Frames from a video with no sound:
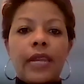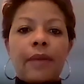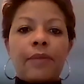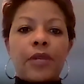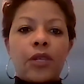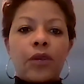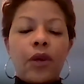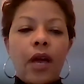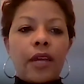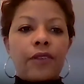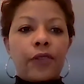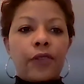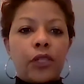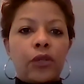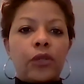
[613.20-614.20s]
I mean, you kind of
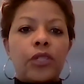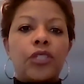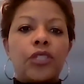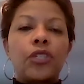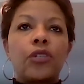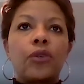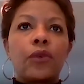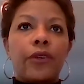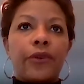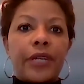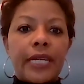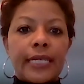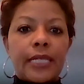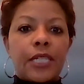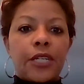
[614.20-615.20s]
alluded to there
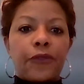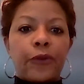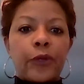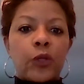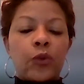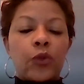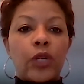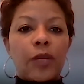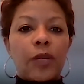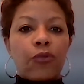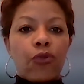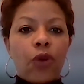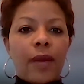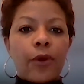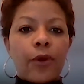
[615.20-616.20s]
is a difference between a
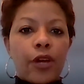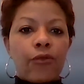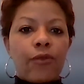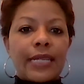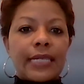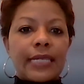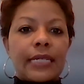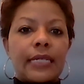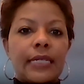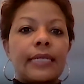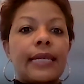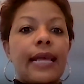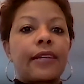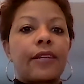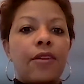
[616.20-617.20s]
primary residence
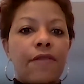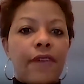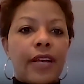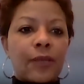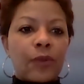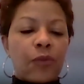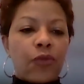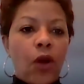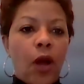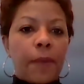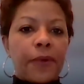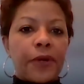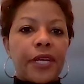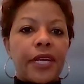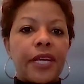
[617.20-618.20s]
and an investment
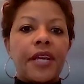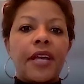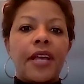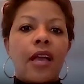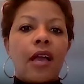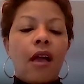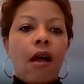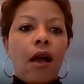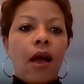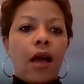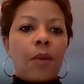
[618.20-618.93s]
property. Mm-hmm.